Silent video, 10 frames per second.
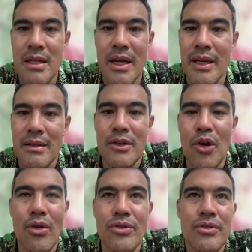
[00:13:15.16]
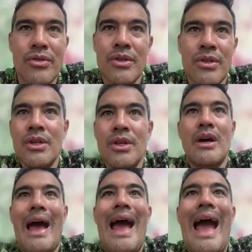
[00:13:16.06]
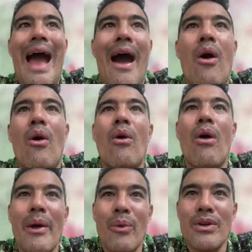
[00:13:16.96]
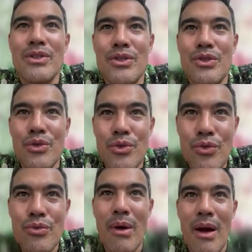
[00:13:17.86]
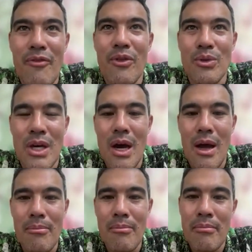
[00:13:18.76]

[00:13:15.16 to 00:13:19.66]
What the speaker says: it's like not how I want to do my full time.